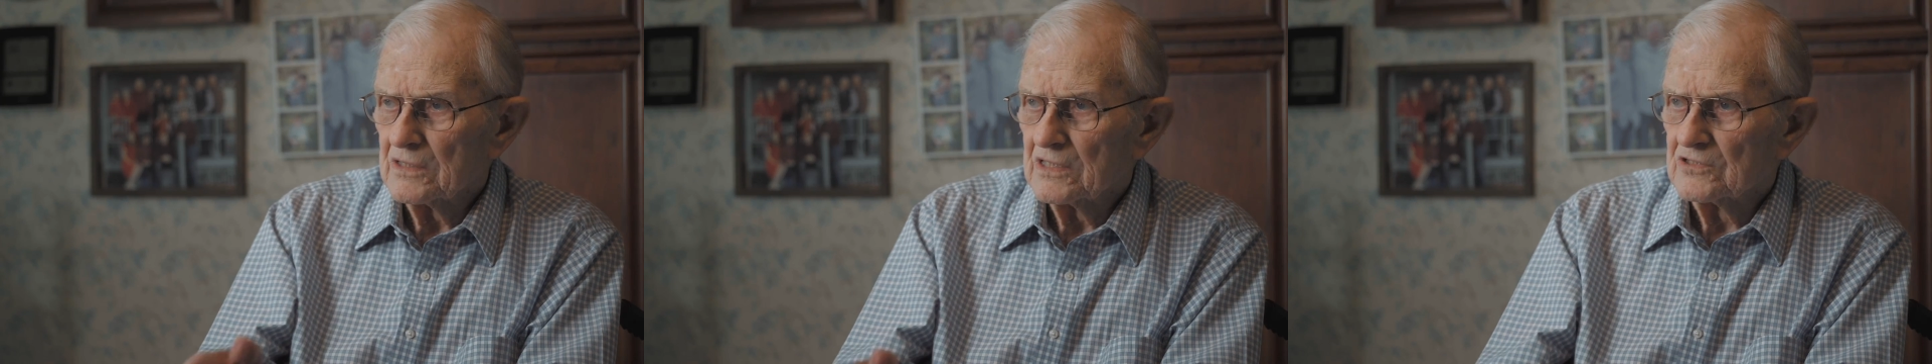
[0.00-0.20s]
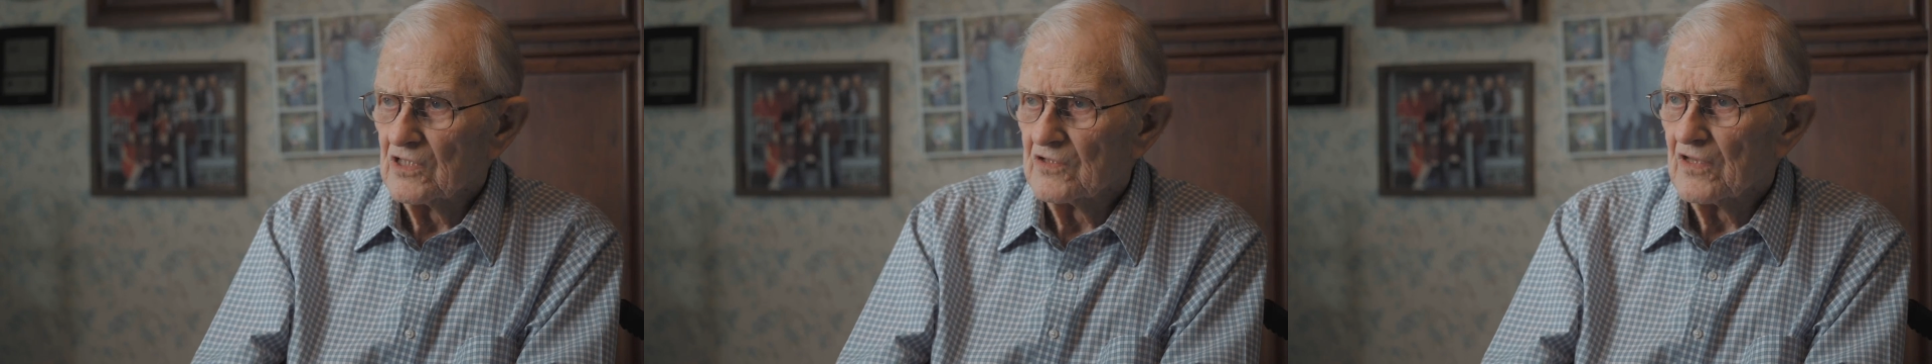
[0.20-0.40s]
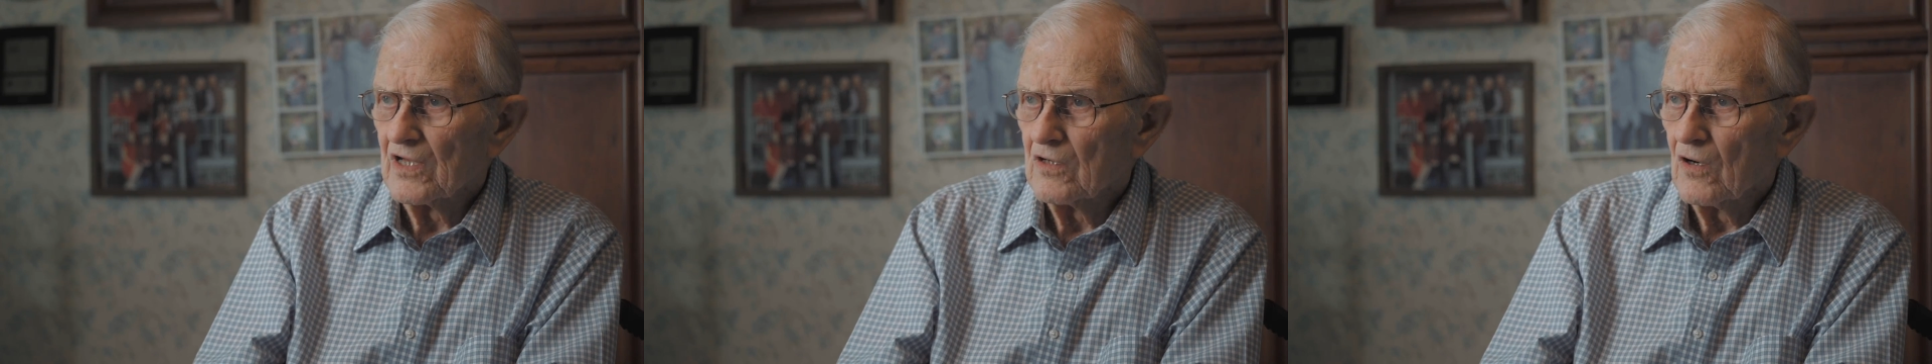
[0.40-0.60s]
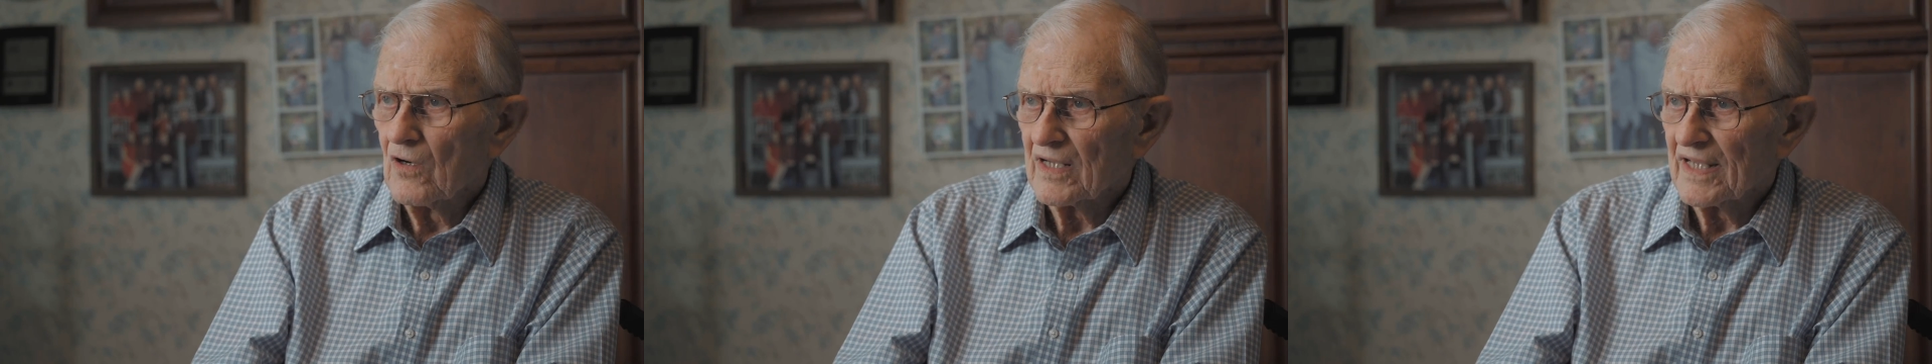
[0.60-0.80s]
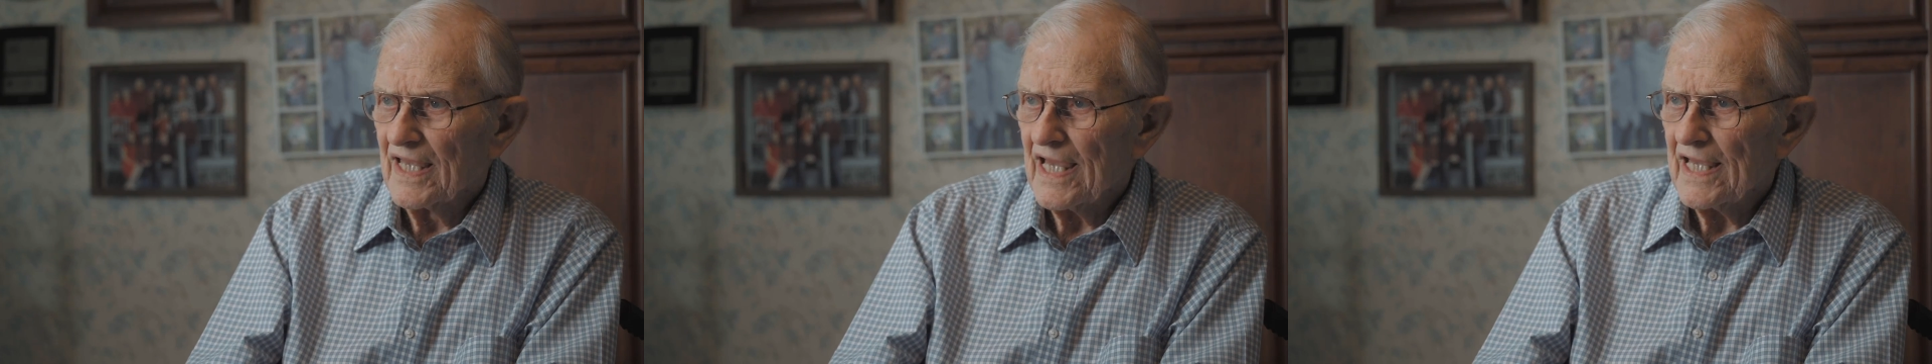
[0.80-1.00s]
to
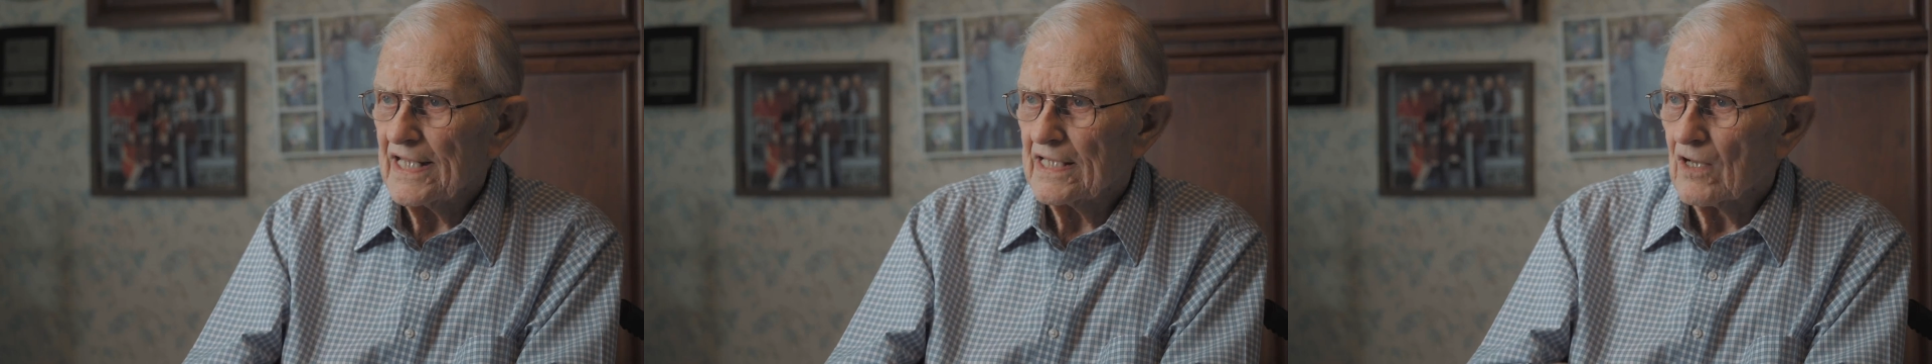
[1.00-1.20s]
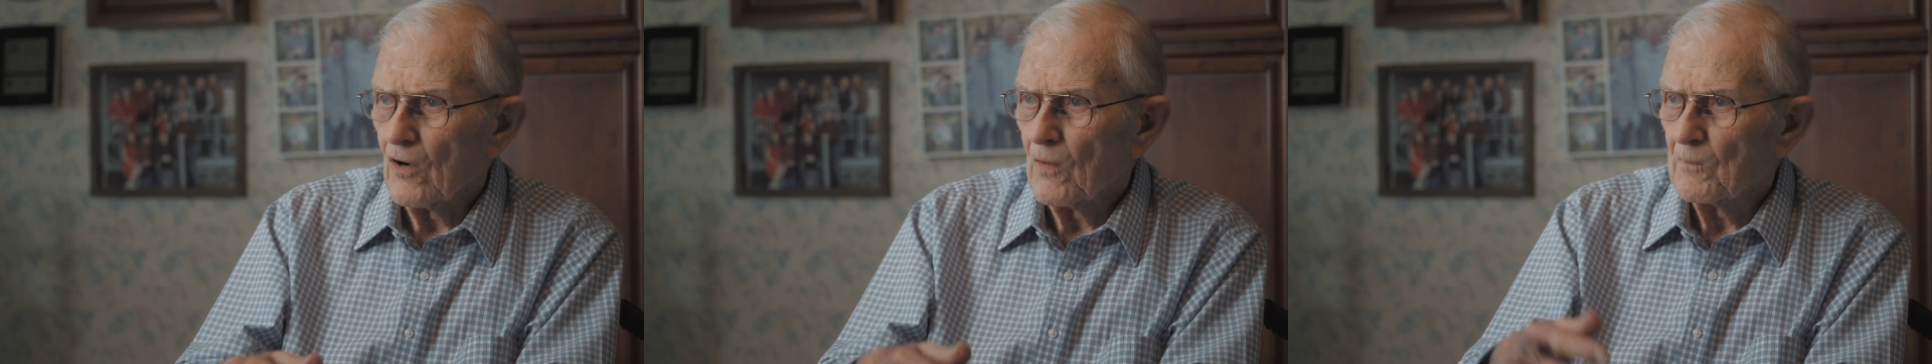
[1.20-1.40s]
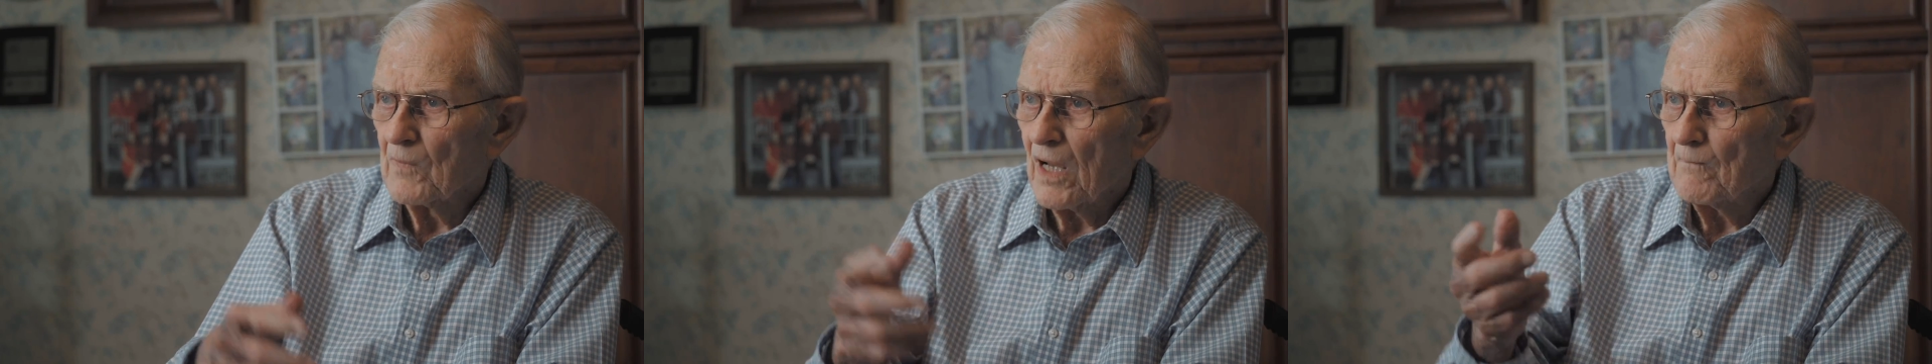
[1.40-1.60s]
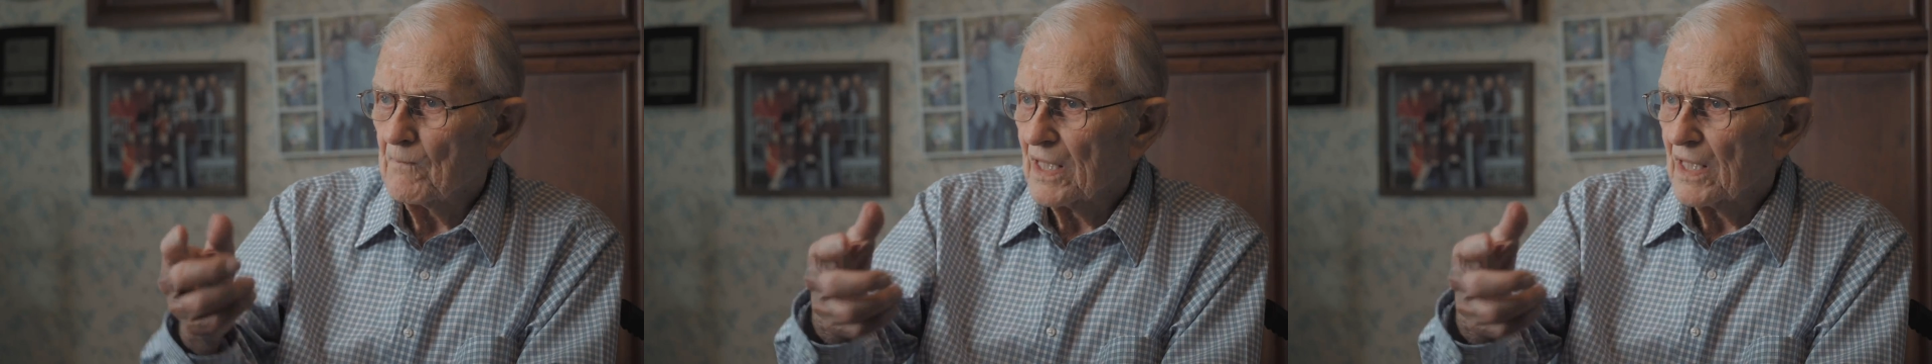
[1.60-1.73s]
the gate and open up,